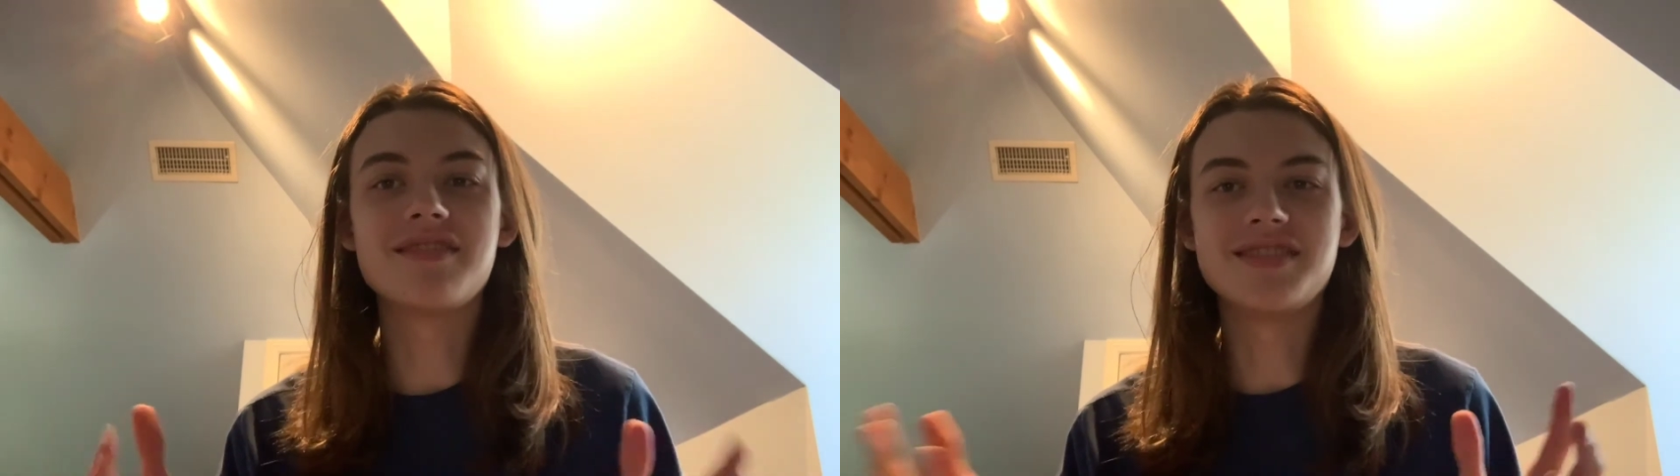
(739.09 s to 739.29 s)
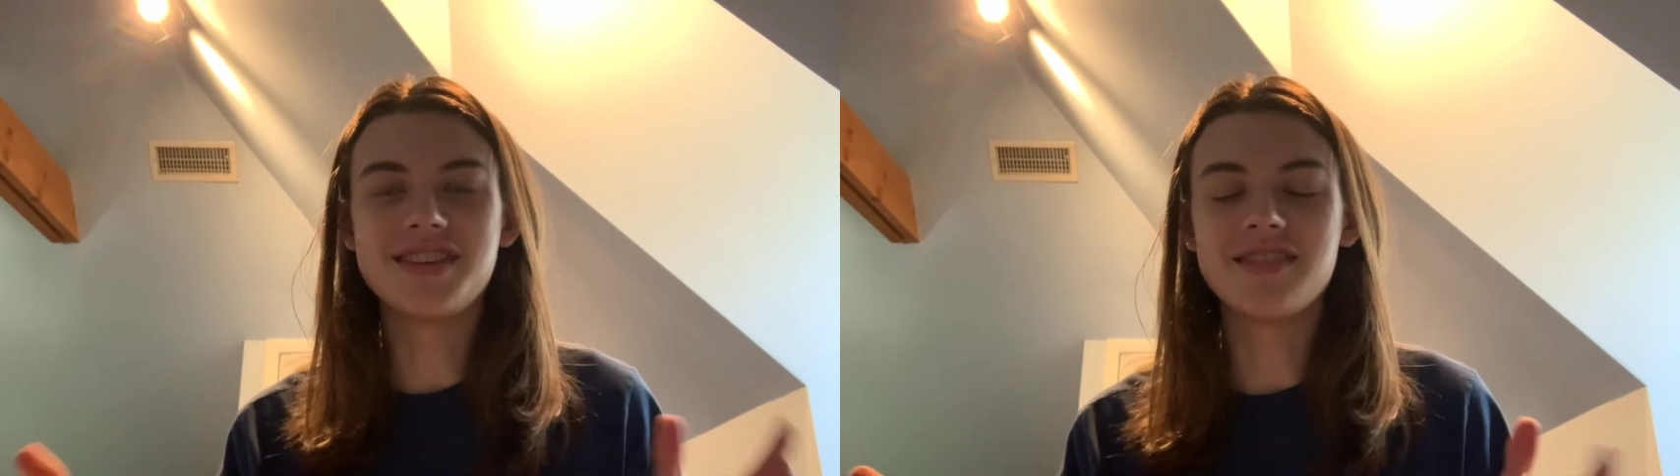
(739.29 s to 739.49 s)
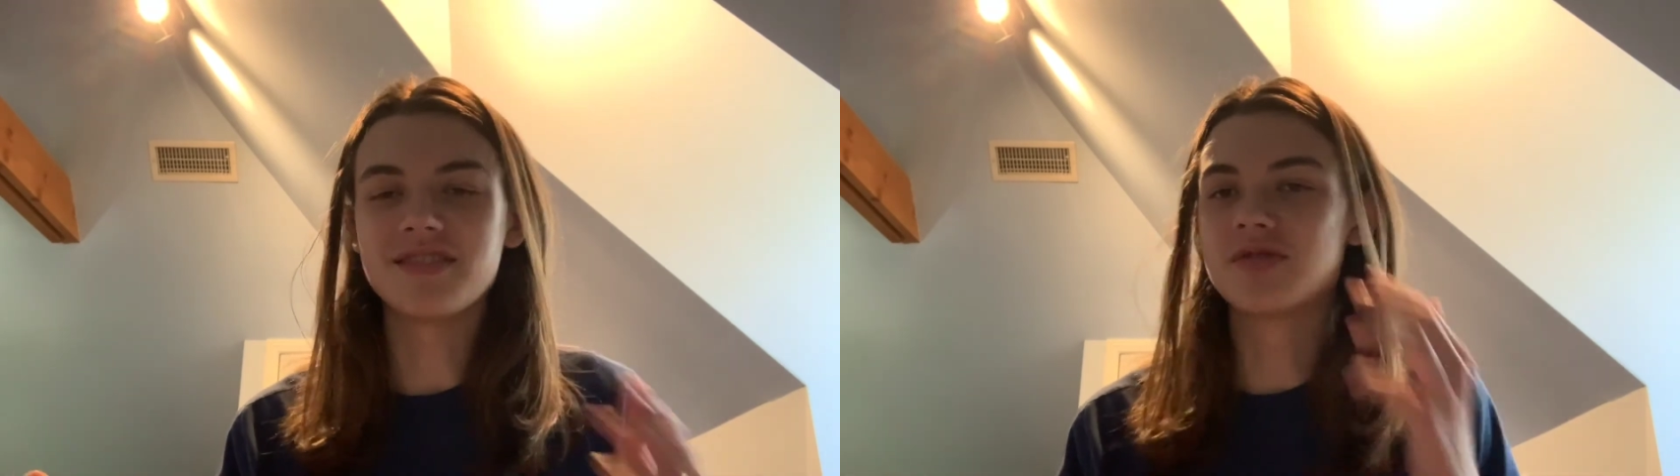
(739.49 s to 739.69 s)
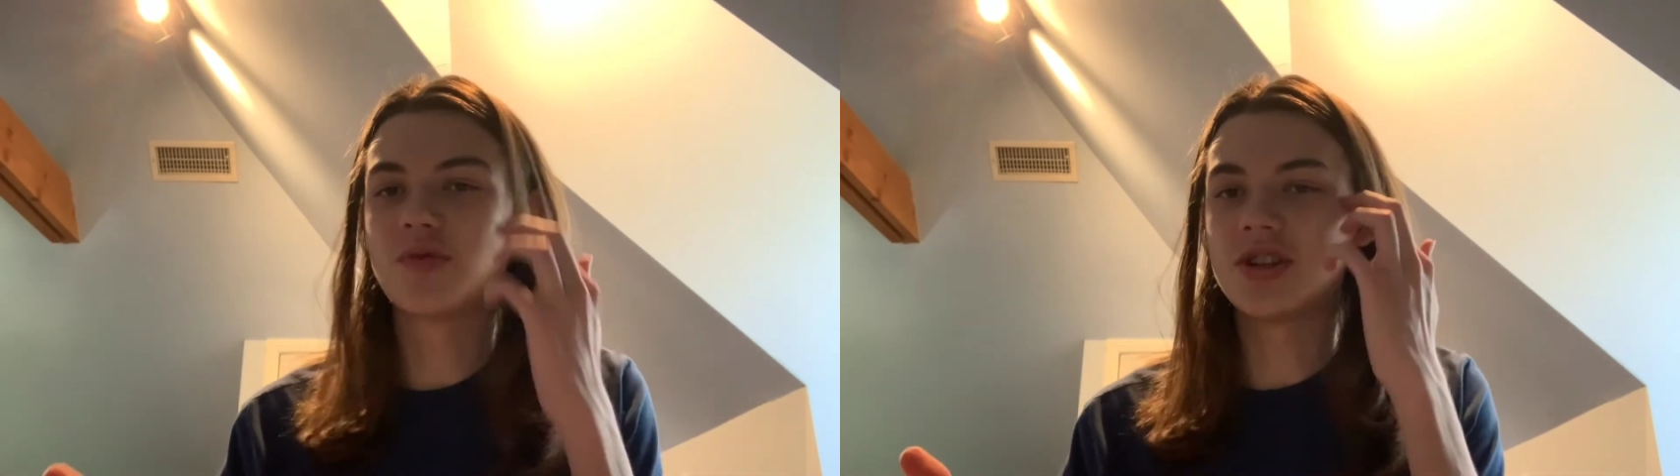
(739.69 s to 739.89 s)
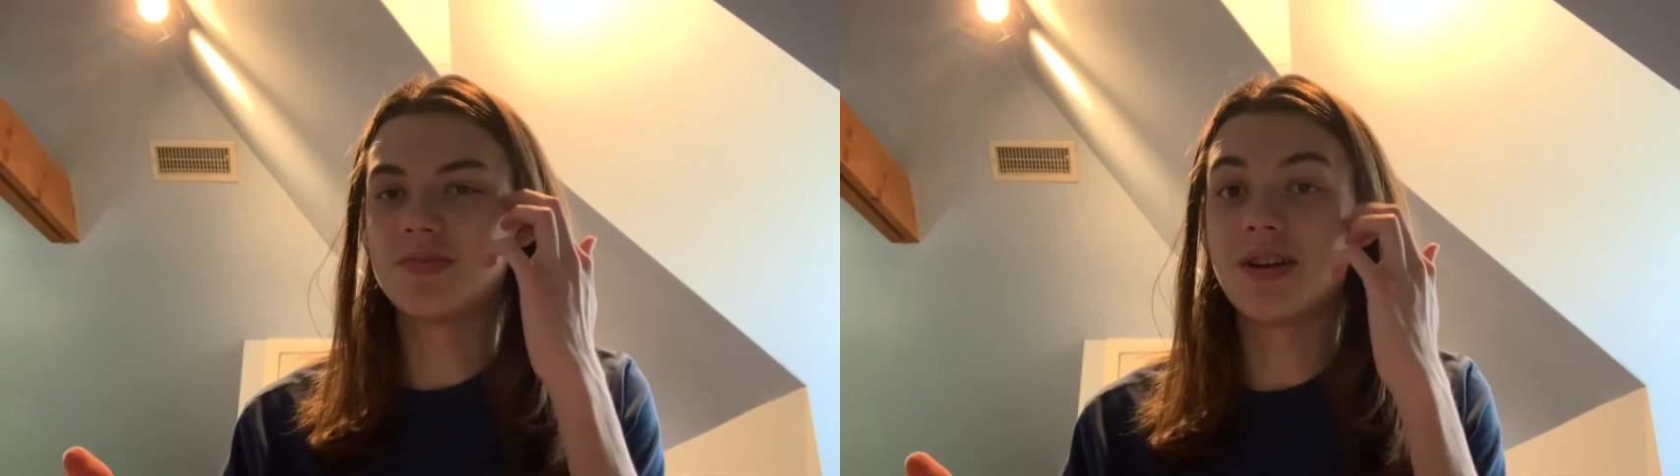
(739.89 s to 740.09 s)
Zealots
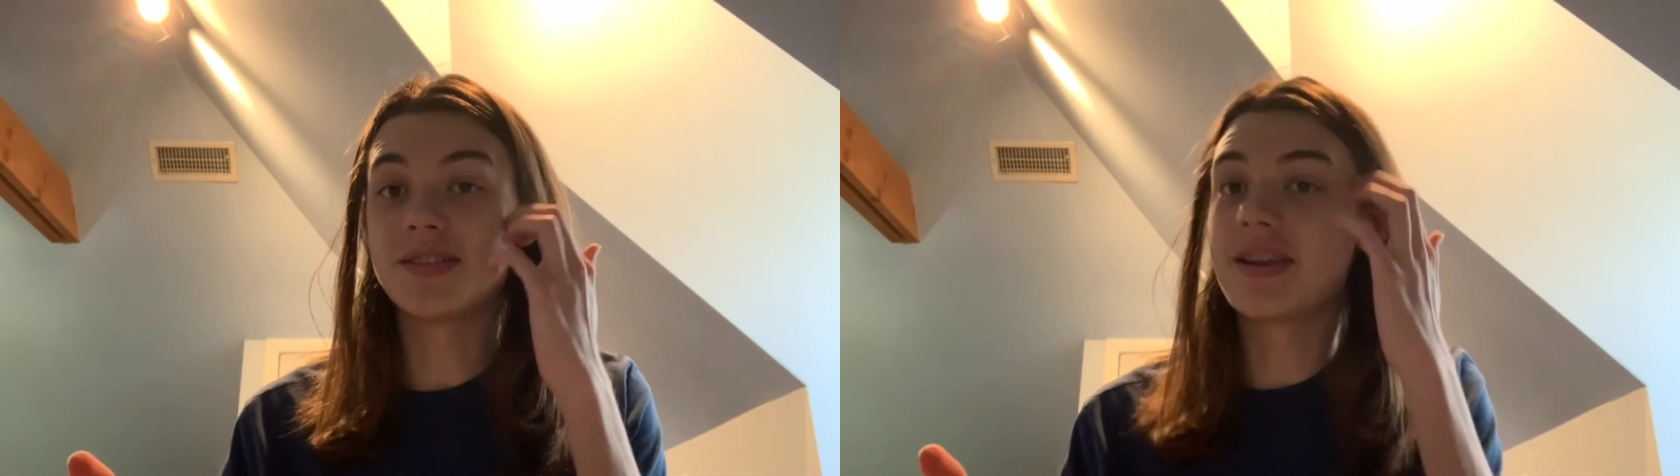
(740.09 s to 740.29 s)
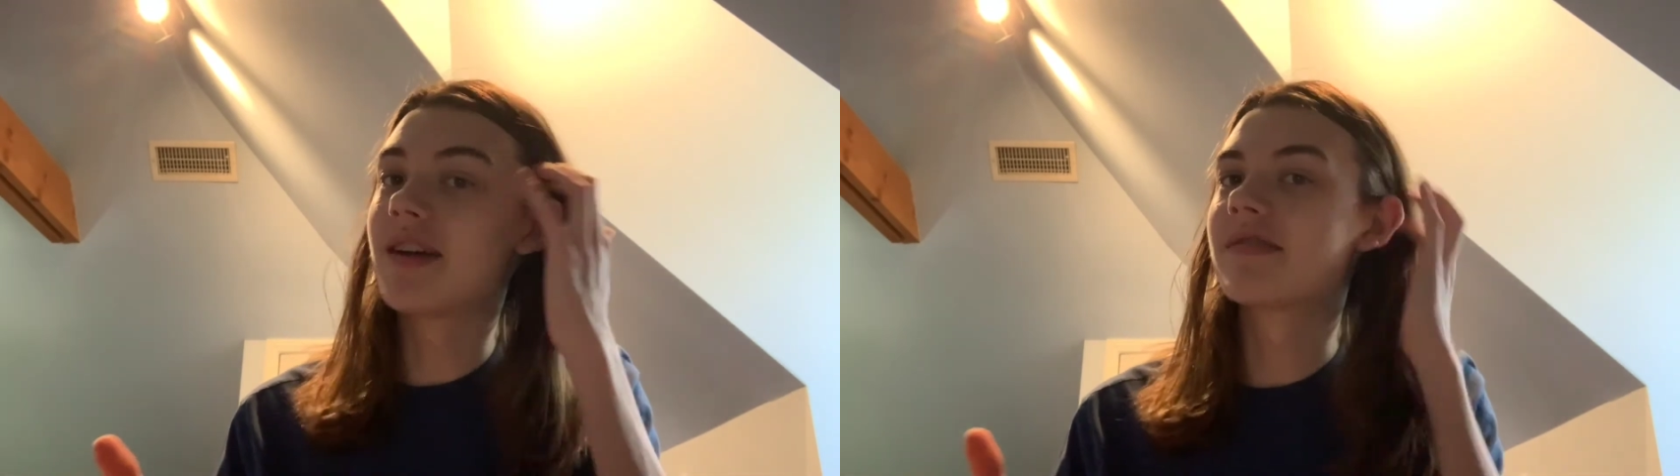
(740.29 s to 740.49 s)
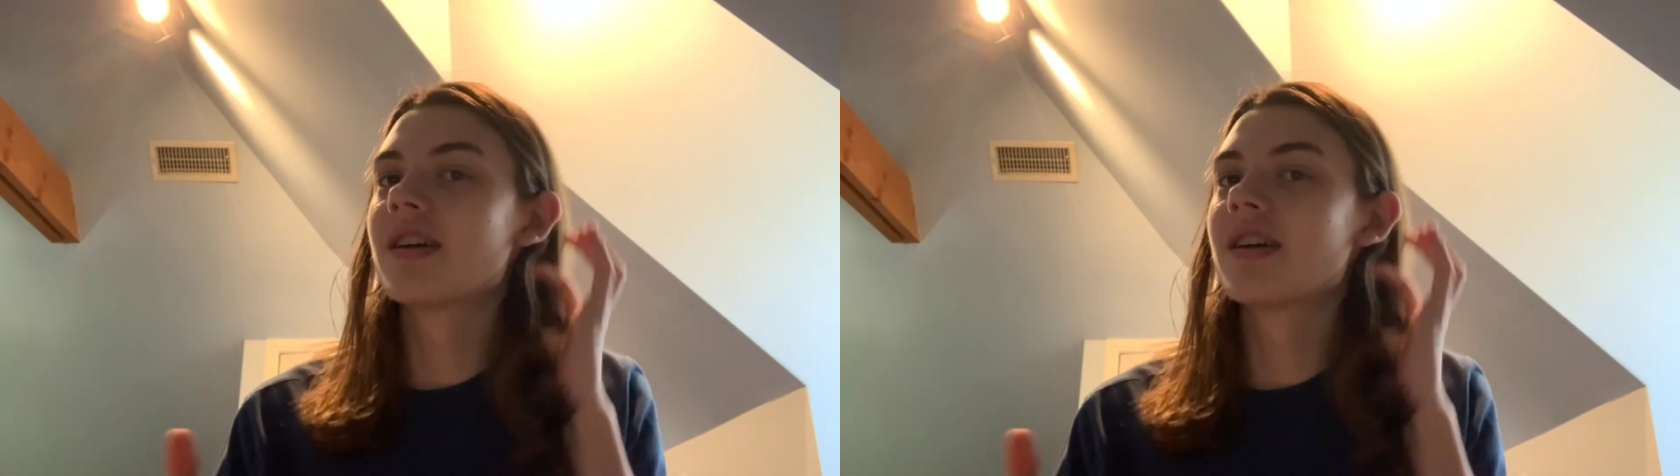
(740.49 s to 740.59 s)
Raised Beyond Death.